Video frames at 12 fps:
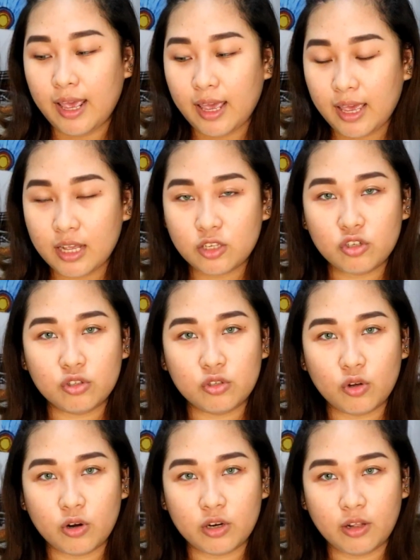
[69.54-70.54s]
a
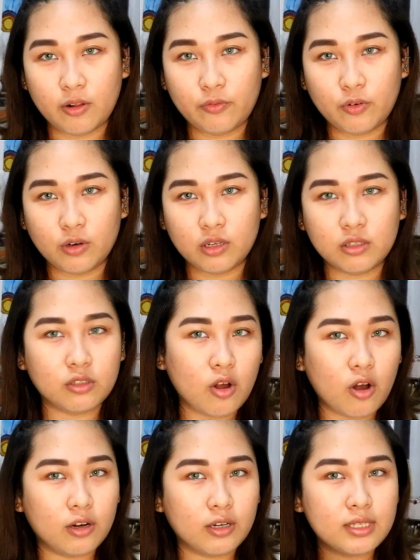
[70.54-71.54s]
tutorial for a
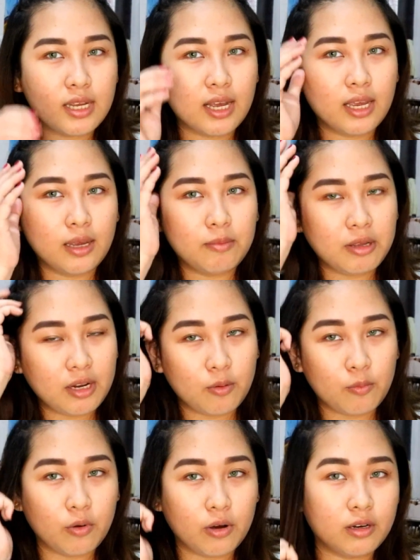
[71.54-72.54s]
long time and
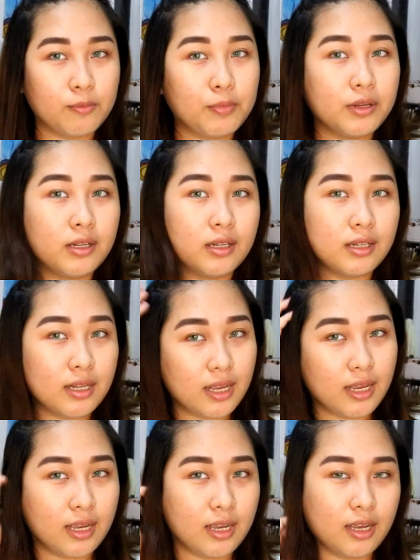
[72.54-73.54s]
I want to
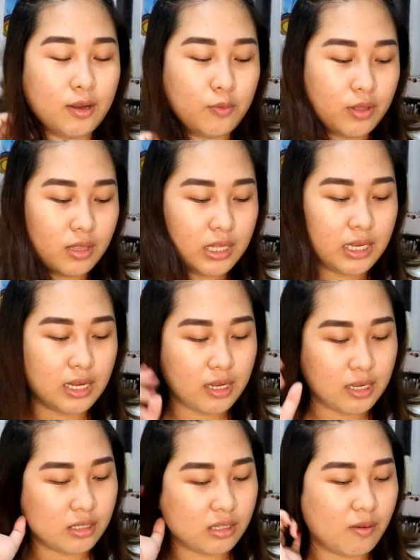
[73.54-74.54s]
play with
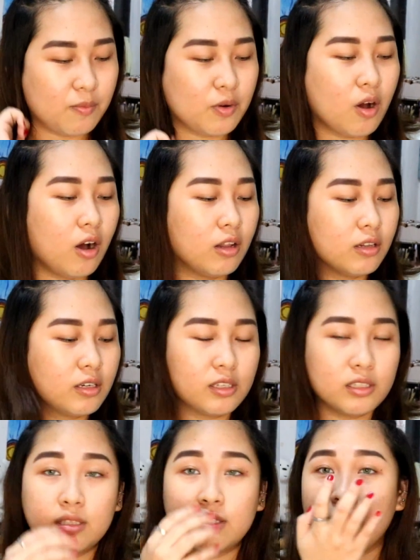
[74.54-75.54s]
some
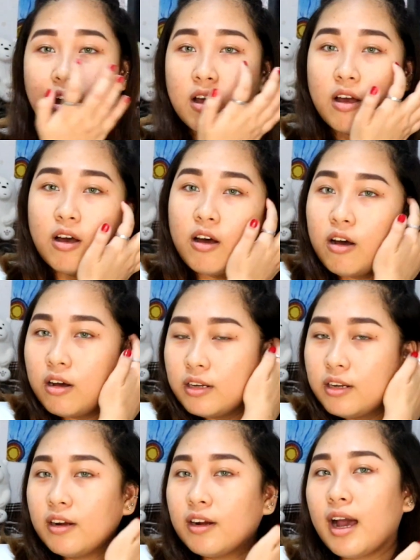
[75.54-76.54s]
colors on
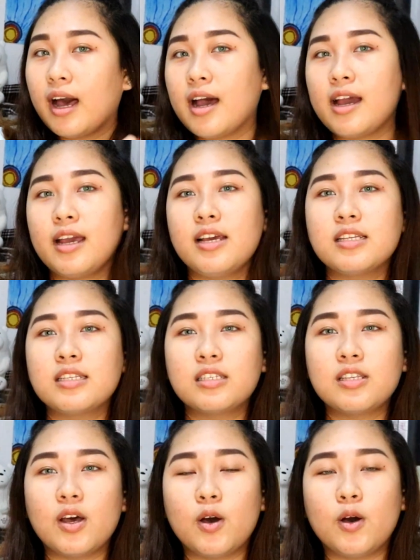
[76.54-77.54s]
our eyes.
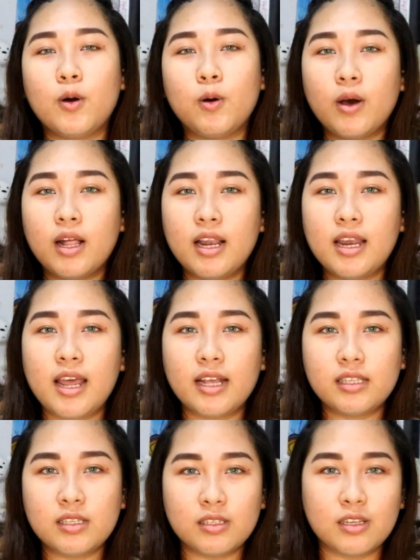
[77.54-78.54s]
So
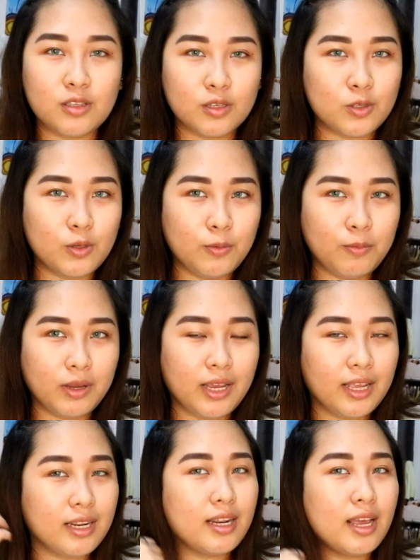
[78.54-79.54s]
let's zoom
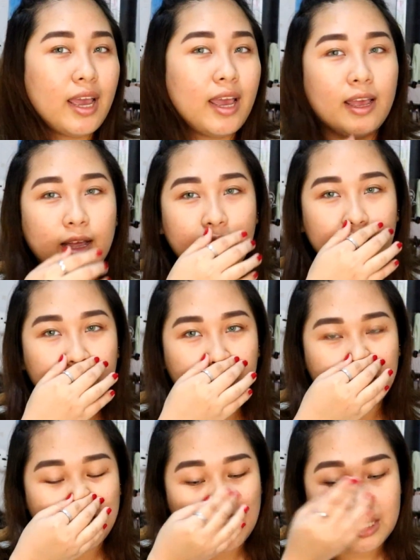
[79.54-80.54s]
in and
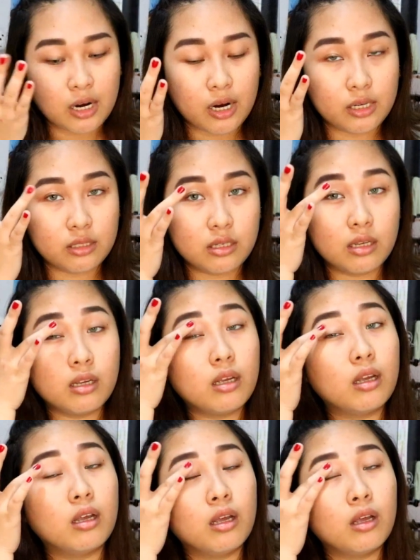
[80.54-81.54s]
we'll start
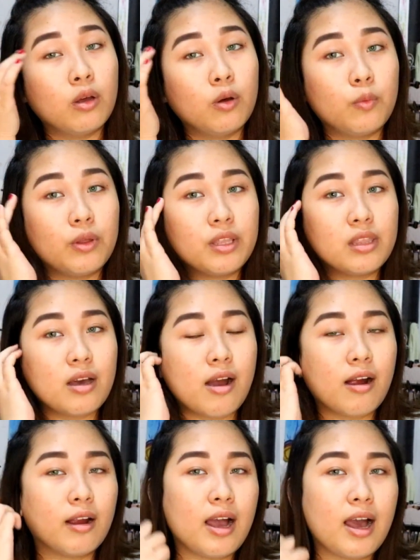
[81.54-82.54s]
with
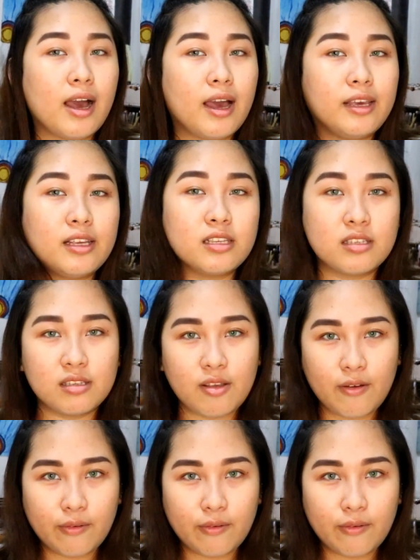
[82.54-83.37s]
our eyes